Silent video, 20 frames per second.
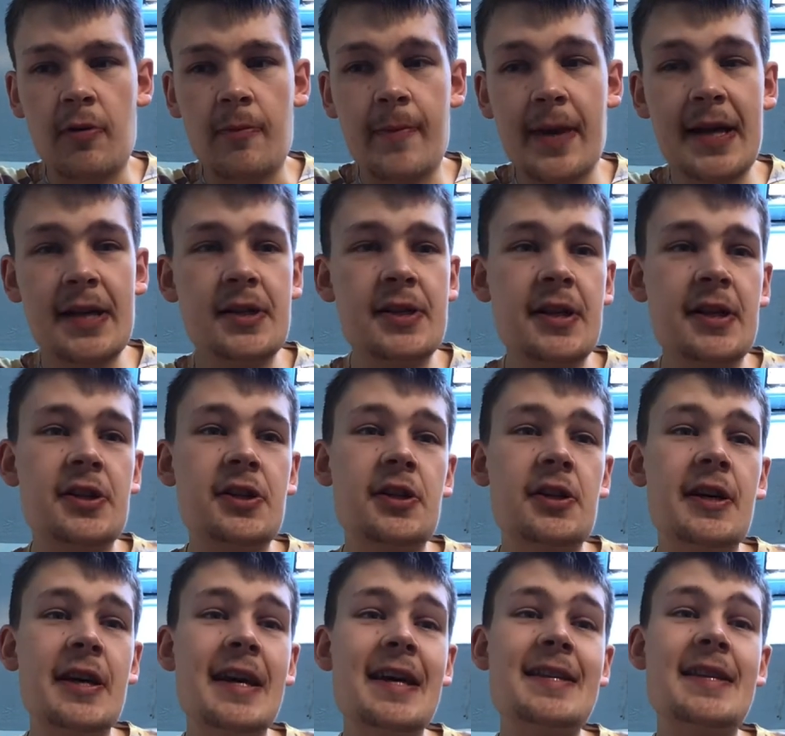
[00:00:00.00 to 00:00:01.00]
Manchester
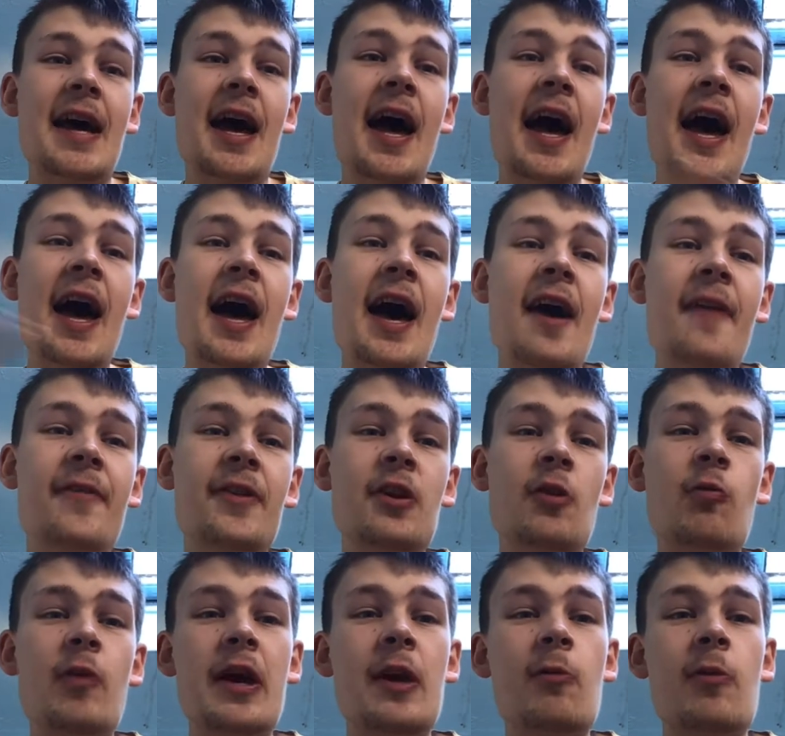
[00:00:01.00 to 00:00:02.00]
United have an
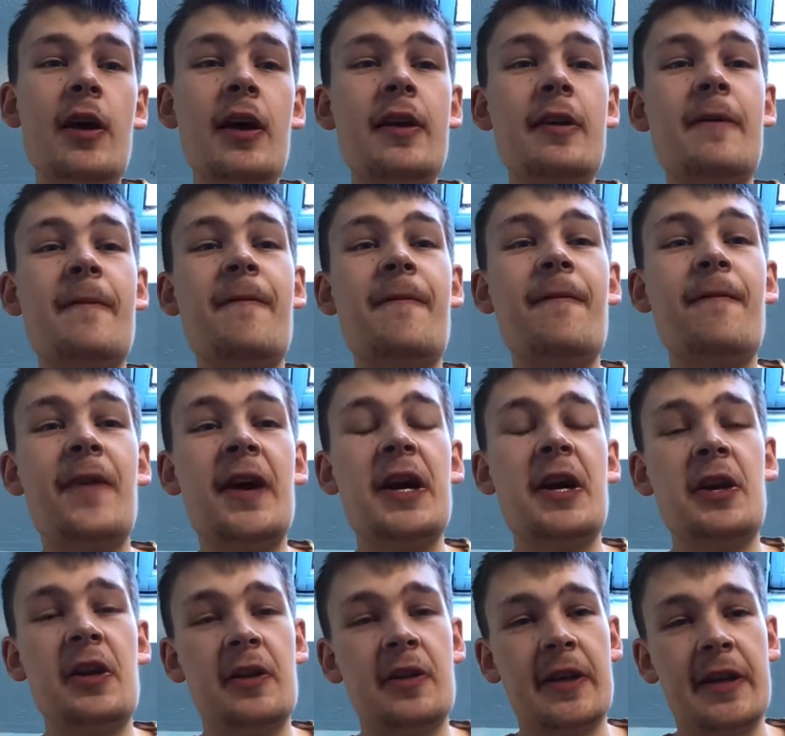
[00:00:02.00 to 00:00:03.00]
away win,
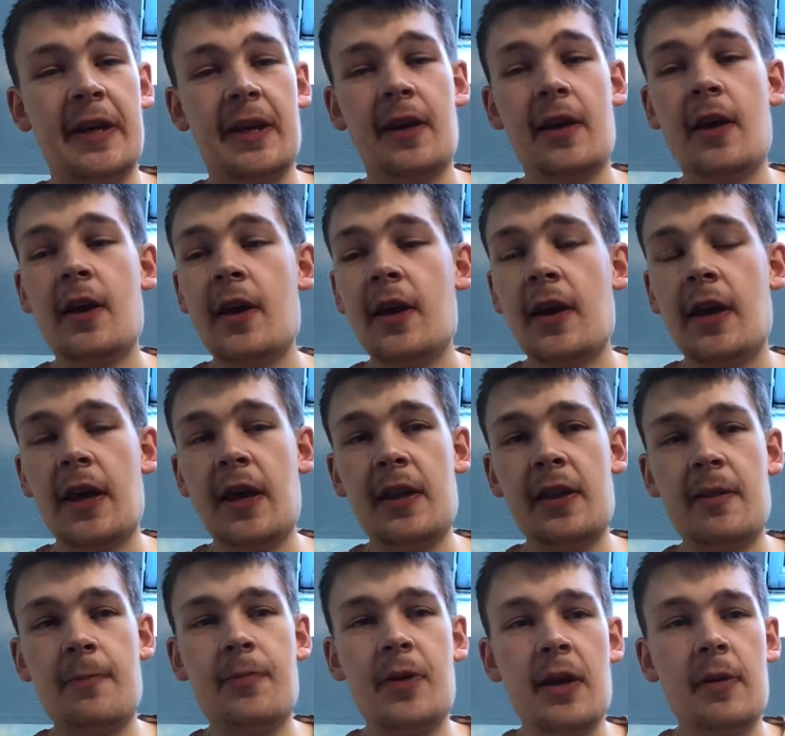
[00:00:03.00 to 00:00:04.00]
finally, in
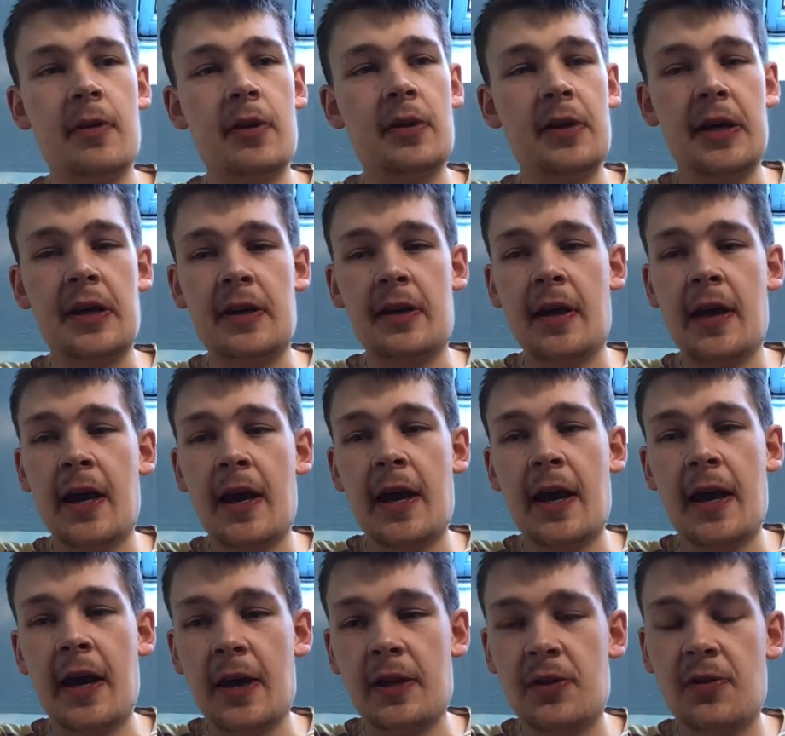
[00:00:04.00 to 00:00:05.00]
the Premier League.
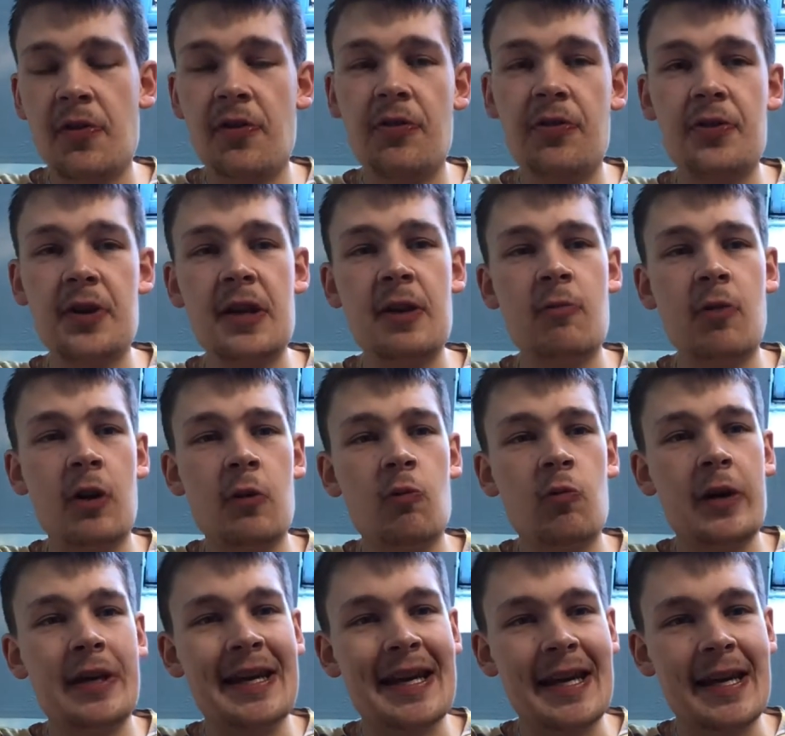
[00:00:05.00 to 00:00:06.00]
3-1
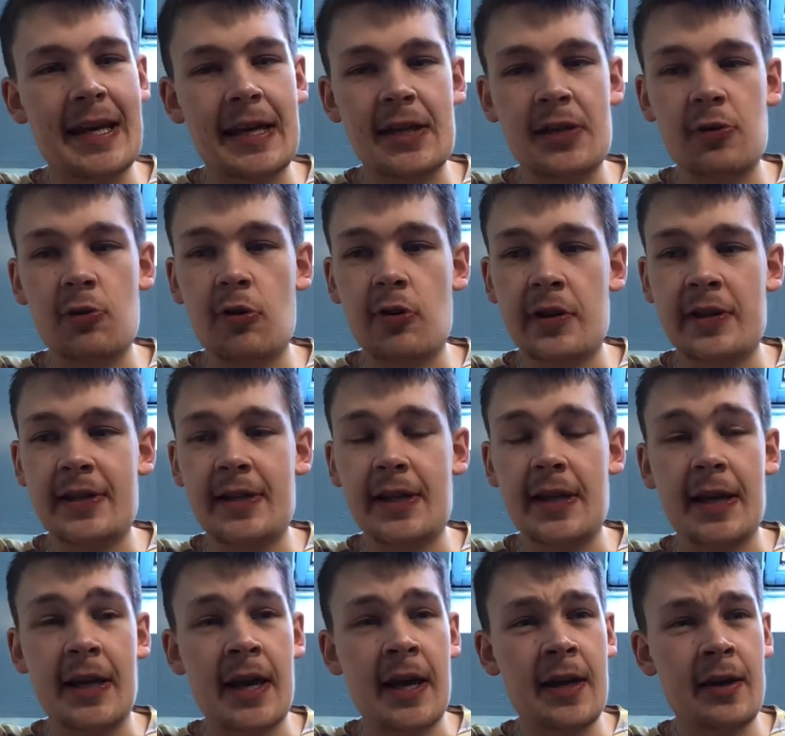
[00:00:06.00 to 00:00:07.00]
win against Norwich
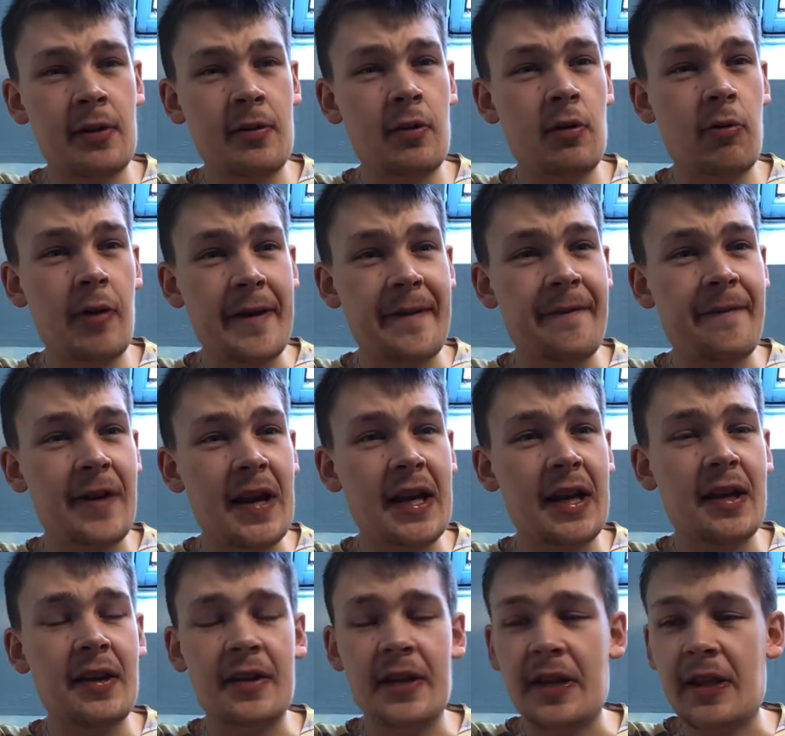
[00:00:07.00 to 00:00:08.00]
City, and quite
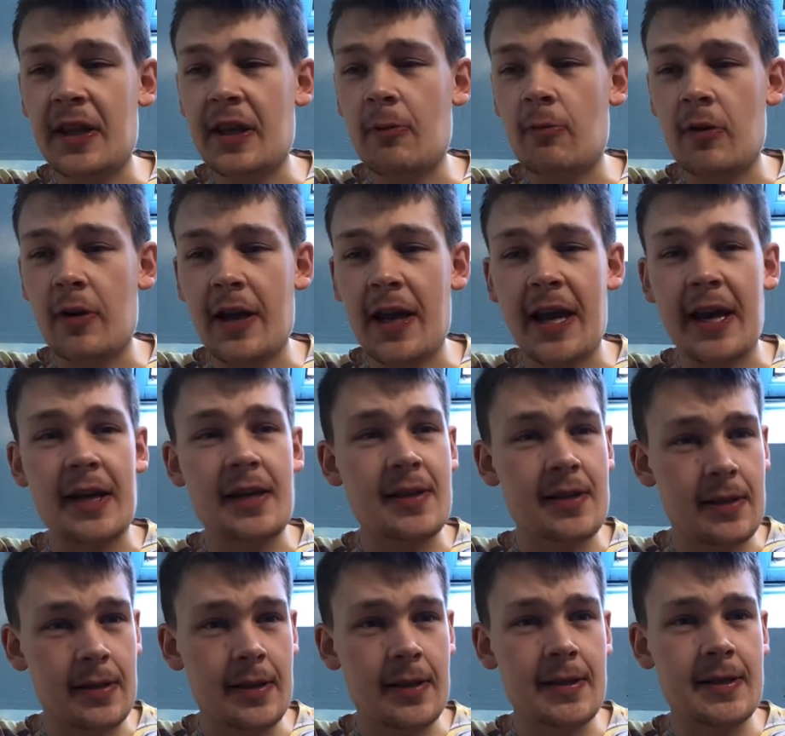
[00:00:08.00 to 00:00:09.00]
frankly, they were
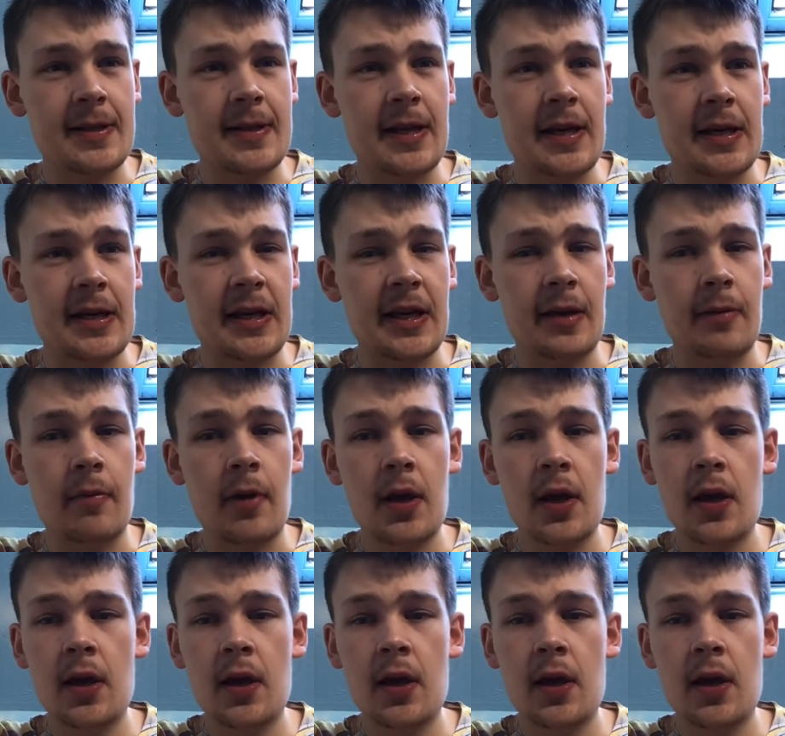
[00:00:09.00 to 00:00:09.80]
excellent in that game.